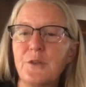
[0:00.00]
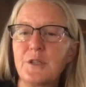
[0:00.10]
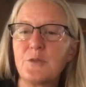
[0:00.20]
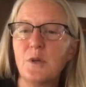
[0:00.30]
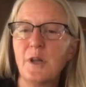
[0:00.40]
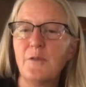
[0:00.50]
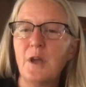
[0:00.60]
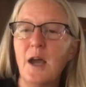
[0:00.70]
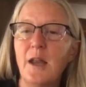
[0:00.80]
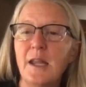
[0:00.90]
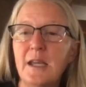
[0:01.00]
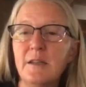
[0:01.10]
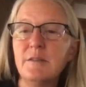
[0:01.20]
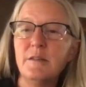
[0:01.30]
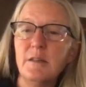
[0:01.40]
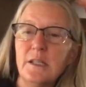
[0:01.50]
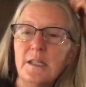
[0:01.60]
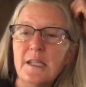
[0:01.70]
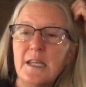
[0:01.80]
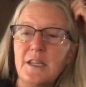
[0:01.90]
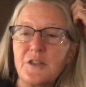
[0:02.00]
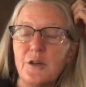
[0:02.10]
that's what I've got. And Lily, yes,